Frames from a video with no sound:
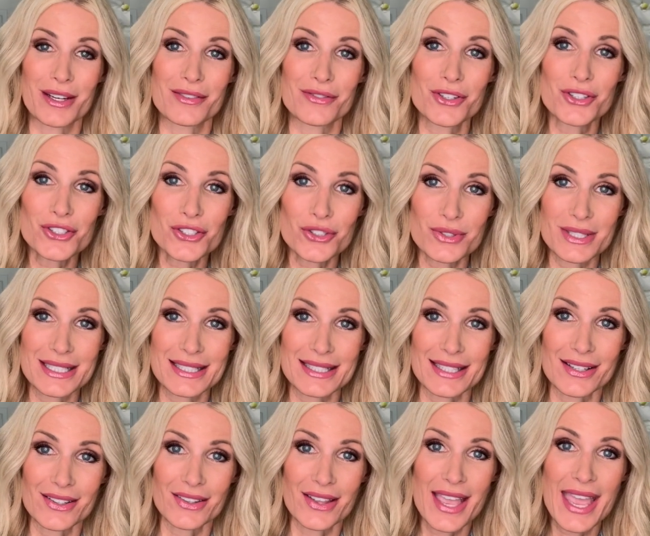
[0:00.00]
anniversary
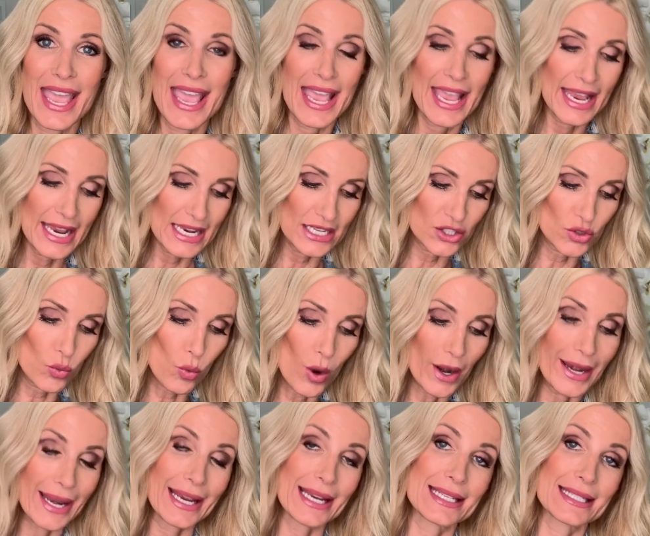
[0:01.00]
sale. It's
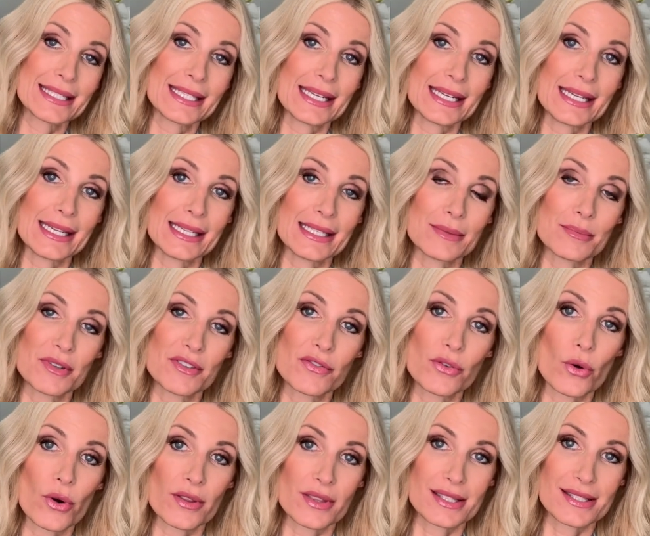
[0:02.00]
118
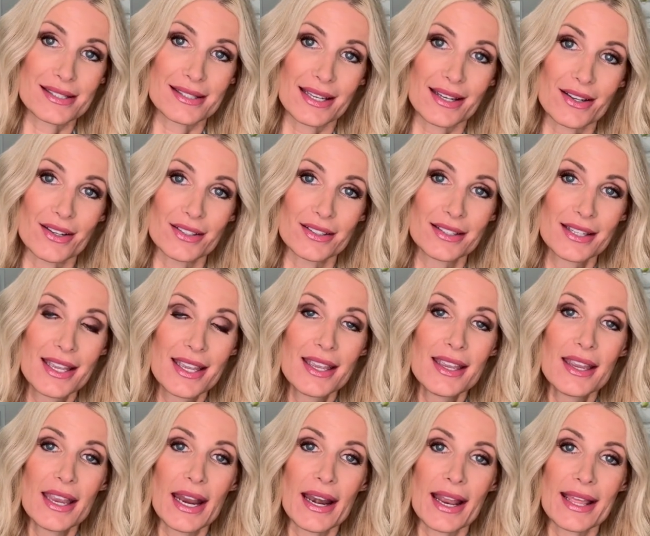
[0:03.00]
before the sale.
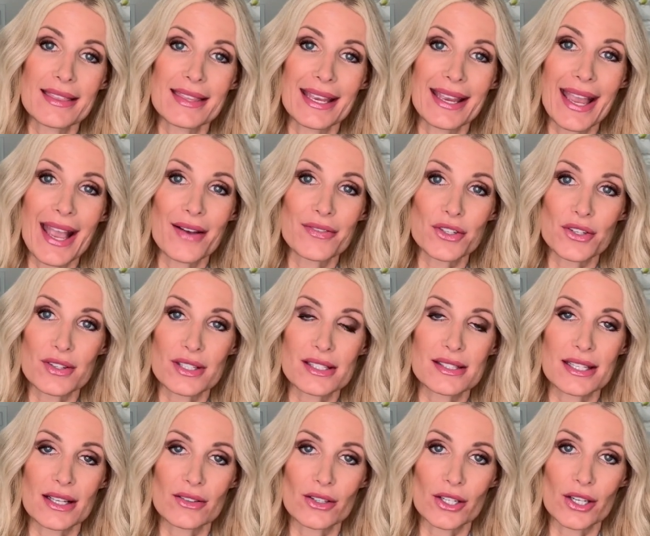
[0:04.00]
And I think after the
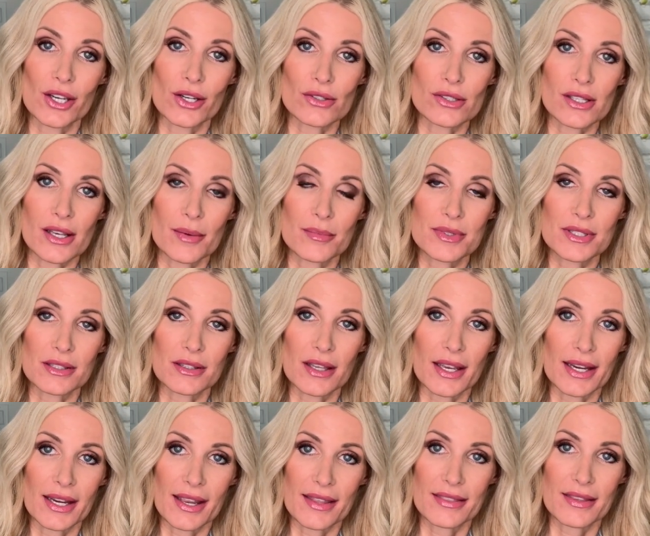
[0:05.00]
sale, it goes up to
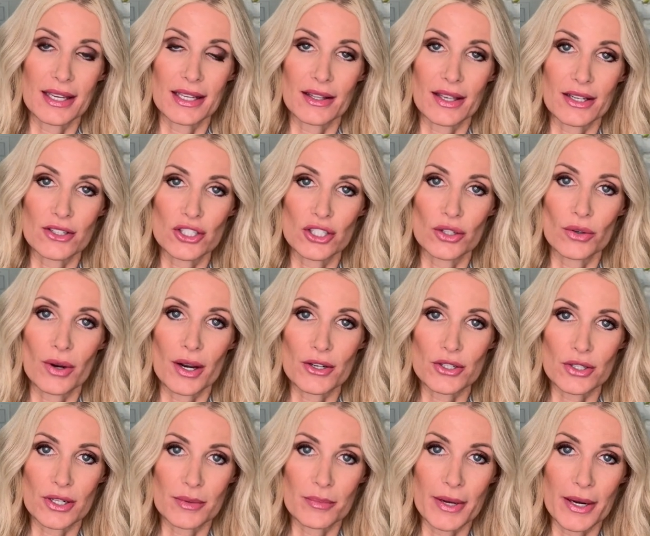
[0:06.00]
like, I think like
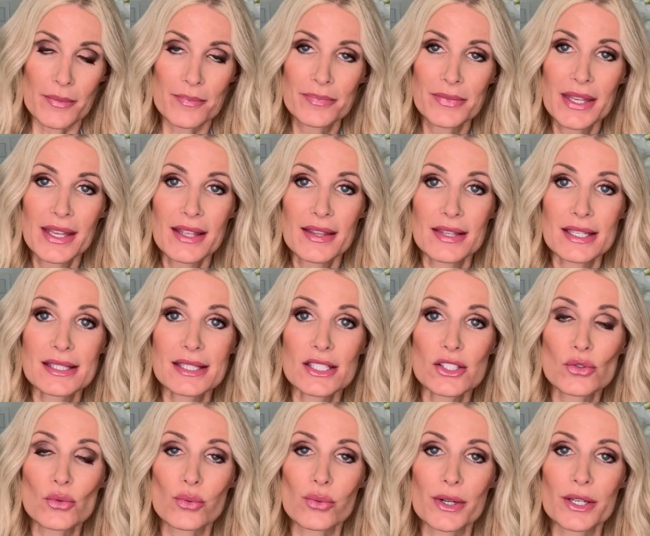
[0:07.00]
200. But this
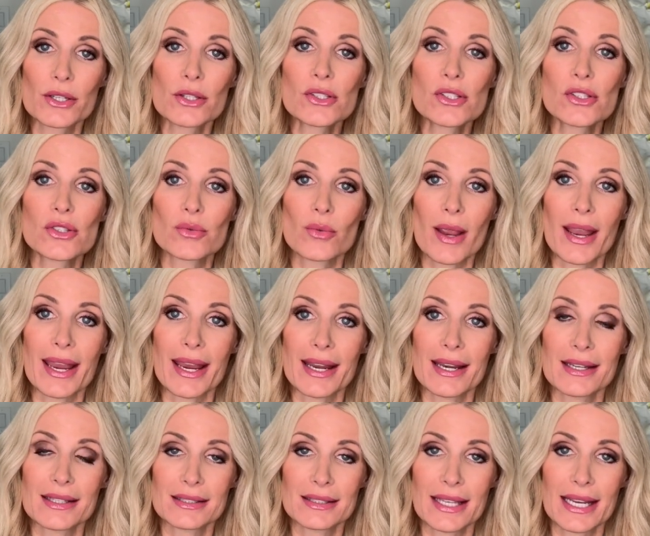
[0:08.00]
is real
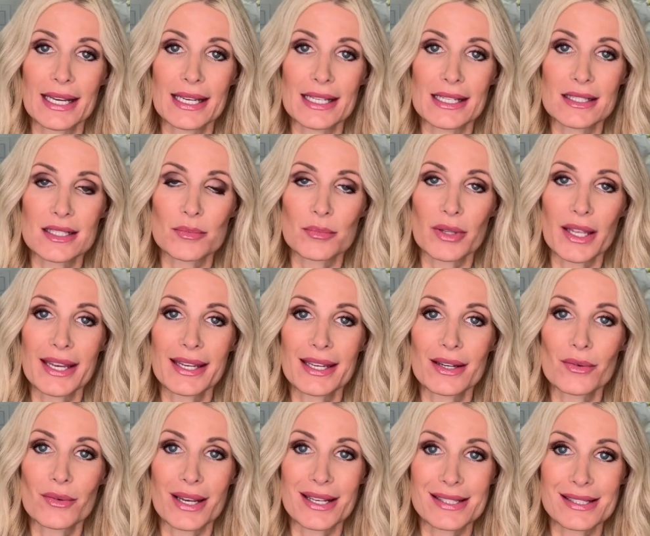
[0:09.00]
suede, ladies. Blank
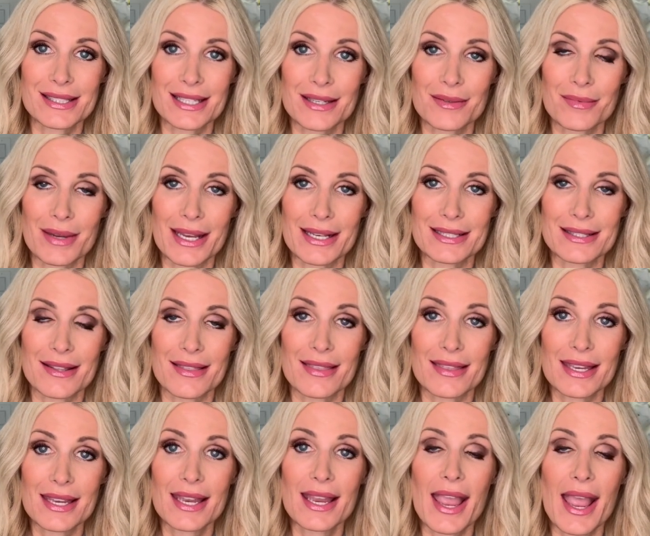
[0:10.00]
NYC makes
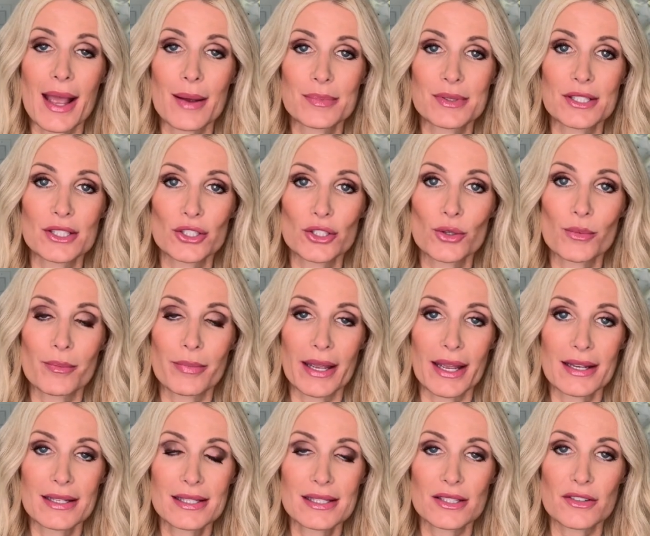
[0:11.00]
the absolute
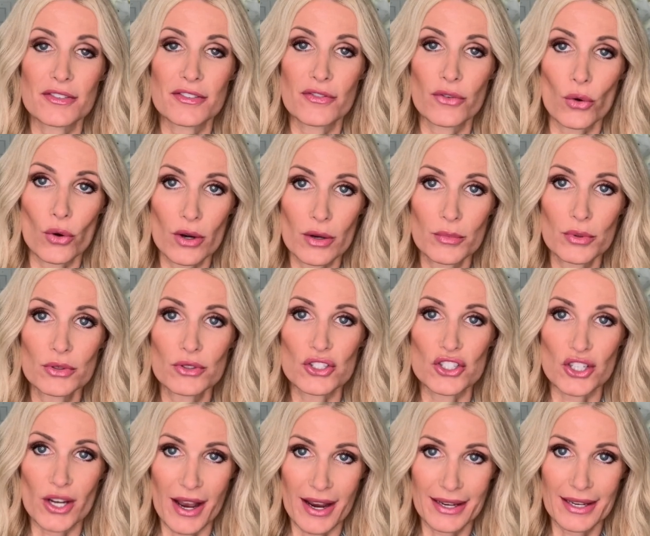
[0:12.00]
best affordable
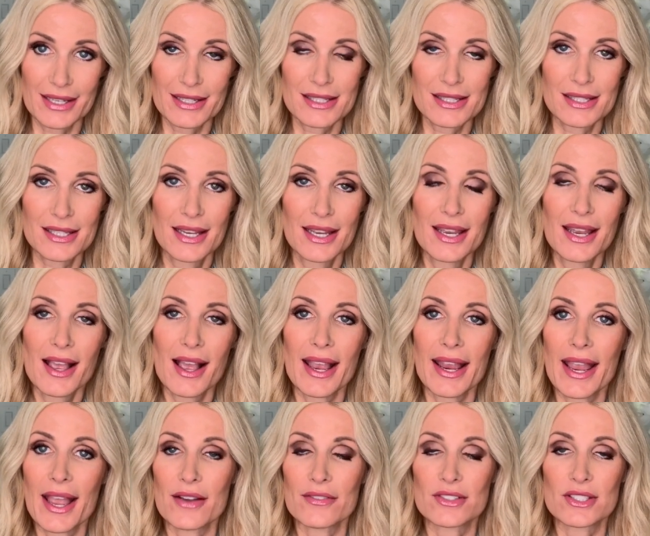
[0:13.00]
jackets.
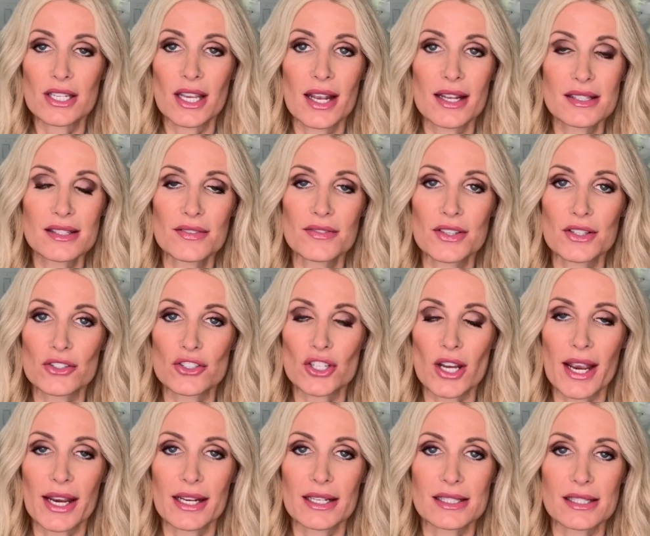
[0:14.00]
I have tons of their
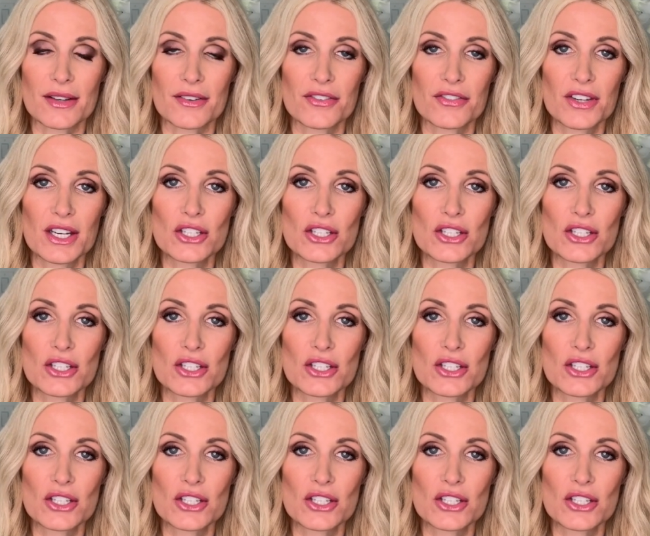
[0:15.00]
jackets. I've